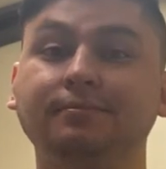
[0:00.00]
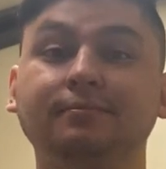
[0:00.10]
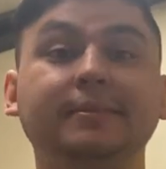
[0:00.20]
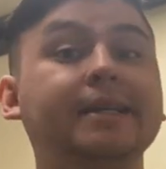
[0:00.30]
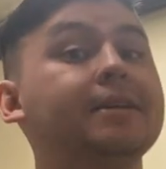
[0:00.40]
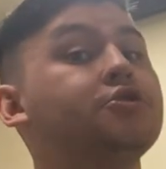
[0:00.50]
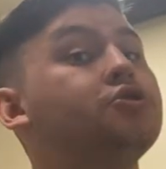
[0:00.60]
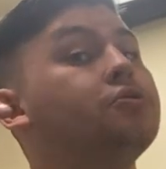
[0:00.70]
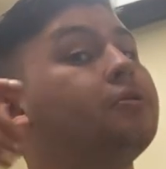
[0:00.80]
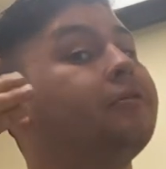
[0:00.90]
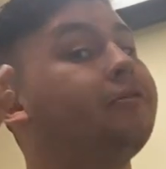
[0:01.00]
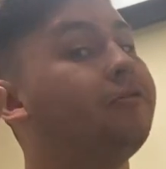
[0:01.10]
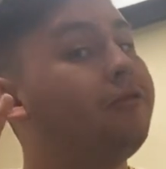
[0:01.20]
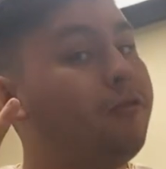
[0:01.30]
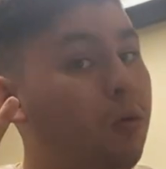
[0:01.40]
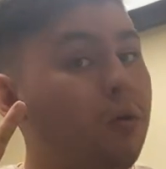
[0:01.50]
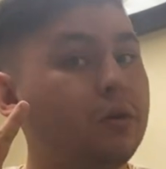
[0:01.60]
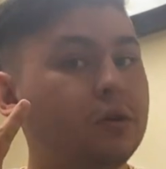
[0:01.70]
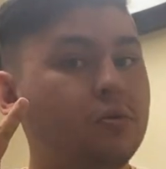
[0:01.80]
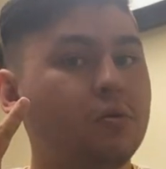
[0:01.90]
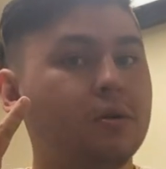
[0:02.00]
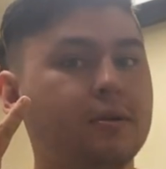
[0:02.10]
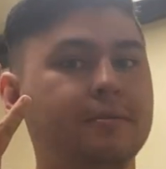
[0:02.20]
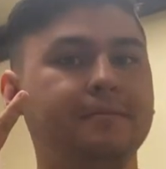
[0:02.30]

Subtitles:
Then to the 4 chord.